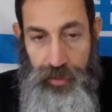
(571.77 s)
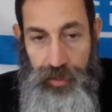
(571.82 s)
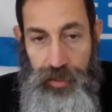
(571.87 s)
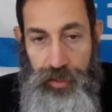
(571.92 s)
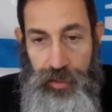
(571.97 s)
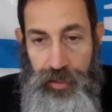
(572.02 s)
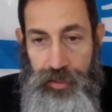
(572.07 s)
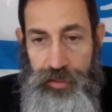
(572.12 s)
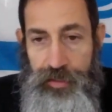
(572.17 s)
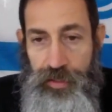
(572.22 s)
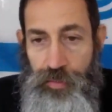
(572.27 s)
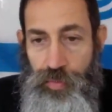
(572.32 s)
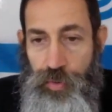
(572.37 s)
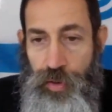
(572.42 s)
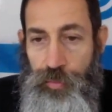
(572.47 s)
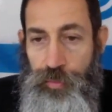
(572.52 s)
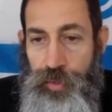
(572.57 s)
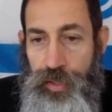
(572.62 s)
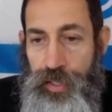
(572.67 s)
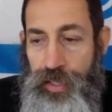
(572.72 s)
And this is
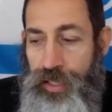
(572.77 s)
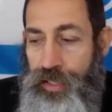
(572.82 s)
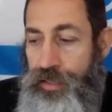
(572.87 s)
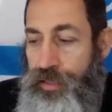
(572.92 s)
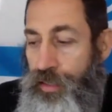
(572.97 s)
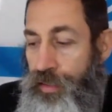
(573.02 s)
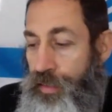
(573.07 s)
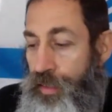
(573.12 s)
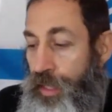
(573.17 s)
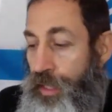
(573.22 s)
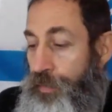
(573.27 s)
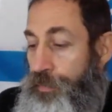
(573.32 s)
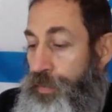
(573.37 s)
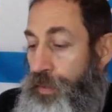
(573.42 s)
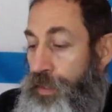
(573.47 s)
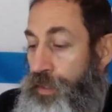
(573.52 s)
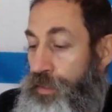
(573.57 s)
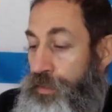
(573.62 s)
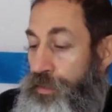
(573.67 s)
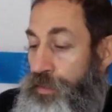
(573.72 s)
what we need to think,
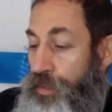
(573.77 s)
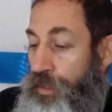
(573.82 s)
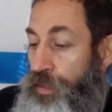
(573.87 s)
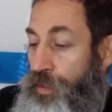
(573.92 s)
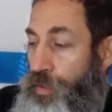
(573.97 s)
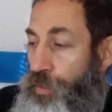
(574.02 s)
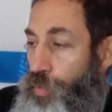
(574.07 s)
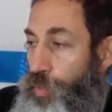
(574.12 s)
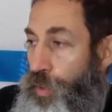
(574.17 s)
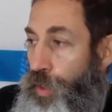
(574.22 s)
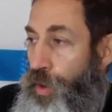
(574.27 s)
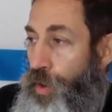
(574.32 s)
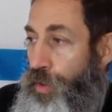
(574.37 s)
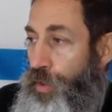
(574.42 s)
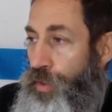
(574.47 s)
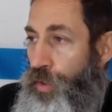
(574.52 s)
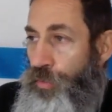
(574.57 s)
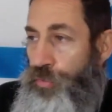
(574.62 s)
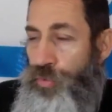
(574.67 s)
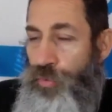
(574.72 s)
because we all
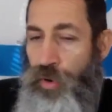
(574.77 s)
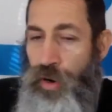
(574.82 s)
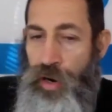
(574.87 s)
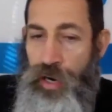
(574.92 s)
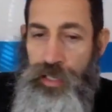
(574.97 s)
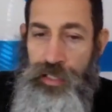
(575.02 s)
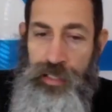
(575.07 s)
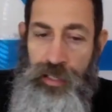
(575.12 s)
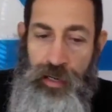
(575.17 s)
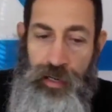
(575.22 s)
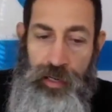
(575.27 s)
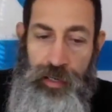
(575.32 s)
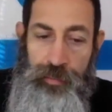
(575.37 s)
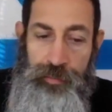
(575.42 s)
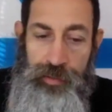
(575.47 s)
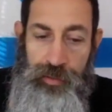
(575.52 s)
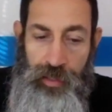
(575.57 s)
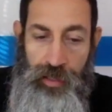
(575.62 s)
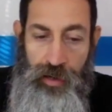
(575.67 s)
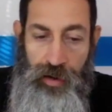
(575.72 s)
go through hard
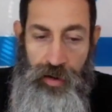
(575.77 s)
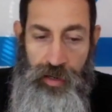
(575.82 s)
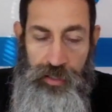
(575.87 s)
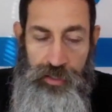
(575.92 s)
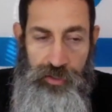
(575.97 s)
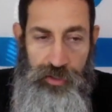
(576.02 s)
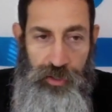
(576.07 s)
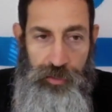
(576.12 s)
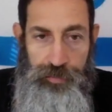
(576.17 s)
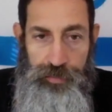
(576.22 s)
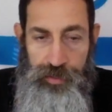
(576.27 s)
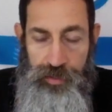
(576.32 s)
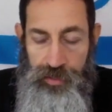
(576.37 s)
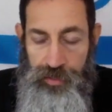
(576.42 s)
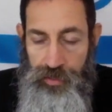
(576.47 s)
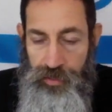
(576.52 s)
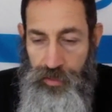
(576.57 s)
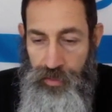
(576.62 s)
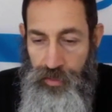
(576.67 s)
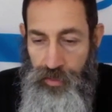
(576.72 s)
times and
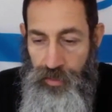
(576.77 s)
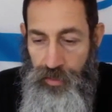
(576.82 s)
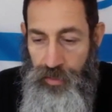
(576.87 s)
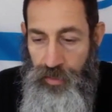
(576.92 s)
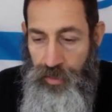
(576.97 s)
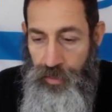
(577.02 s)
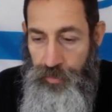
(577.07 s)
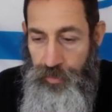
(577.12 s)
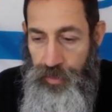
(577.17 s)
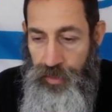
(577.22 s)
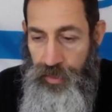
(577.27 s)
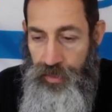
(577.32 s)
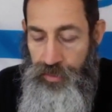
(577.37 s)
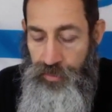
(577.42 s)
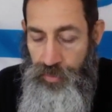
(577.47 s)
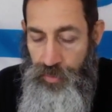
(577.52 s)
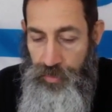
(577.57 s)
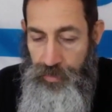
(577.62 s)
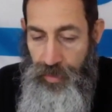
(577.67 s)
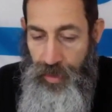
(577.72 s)
hardships. And we need
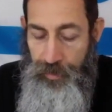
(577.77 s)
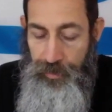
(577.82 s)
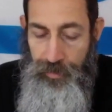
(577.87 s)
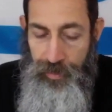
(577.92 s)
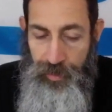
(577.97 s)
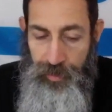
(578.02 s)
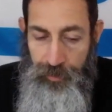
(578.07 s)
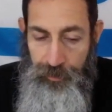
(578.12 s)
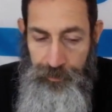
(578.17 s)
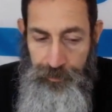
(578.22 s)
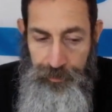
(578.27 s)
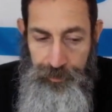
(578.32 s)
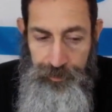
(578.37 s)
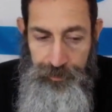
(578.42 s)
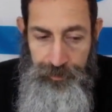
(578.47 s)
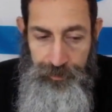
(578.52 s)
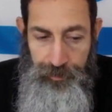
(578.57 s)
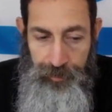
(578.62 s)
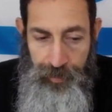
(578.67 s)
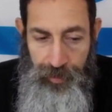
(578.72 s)
to remember
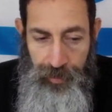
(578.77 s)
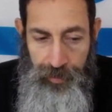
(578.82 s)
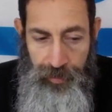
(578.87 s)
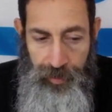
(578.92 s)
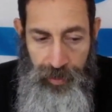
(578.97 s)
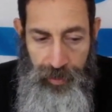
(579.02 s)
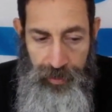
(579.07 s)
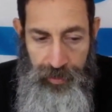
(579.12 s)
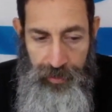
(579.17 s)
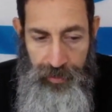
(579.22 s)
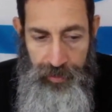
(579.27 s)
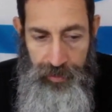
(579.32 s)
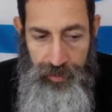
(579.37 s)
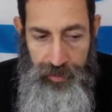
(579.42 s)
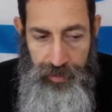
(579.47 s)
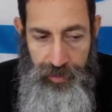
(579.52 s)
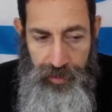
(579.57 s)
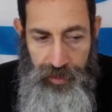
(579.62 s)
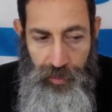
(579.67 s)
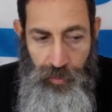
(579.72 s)
that uh,
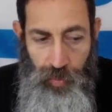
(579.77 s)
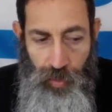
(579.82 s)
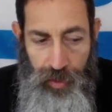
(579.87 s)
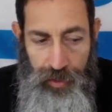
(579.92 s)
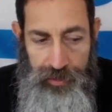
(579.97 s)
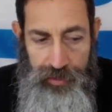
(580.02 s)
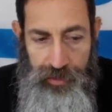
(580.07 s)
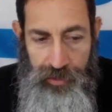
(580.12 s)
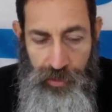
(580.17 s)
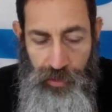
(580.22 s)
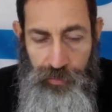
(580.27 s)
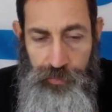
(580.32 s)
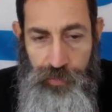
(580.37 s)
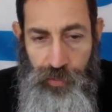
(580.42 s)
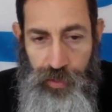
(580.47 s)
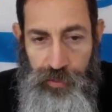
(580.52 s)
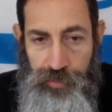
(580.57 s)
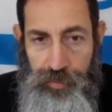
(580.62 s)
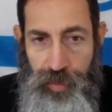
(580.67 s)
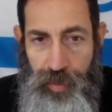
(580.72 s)
he wants good
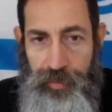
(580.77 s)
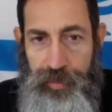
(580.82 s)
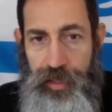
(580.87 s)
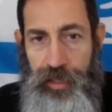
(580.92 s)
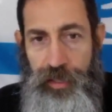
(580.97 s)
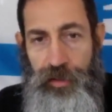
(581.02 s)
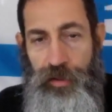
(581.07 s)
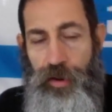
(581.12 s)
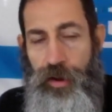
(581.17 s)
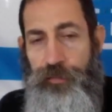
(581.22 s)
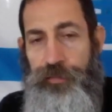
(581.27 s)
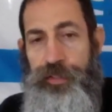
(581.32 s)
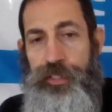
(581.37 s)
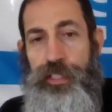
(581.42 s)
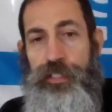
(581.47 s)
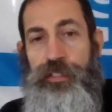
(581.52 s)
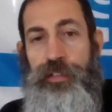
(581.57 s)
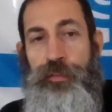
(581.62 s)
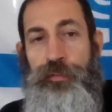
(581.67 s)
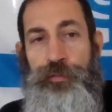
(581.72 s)
for us. Remember, he
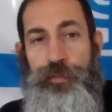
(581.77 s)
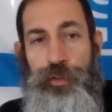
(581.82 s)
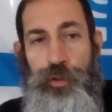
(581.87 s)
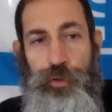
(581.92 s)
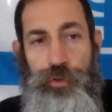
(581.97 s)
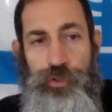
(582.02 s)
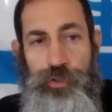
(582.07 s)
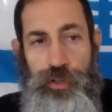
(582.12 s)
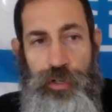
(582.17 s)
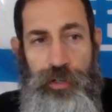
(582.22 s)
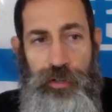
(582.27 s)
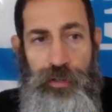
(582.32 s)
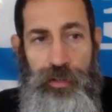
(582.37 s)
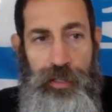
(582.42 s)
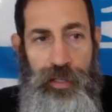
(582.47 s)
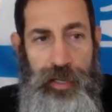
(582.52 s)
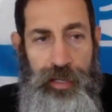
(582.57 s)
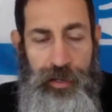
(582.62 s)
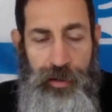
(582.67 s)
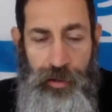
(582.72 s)
offers us a future
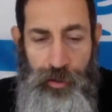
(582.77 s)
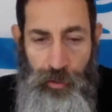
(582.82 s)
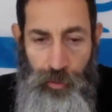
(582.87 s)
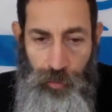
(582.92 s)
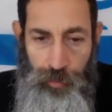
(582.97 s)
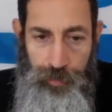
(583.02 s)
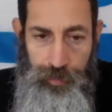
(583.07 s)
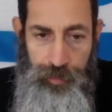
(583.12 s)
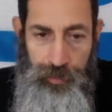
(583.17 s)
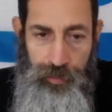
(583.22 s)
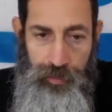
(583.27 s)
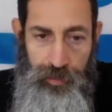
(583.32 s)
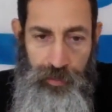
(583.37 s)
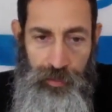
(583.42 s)
and a hope.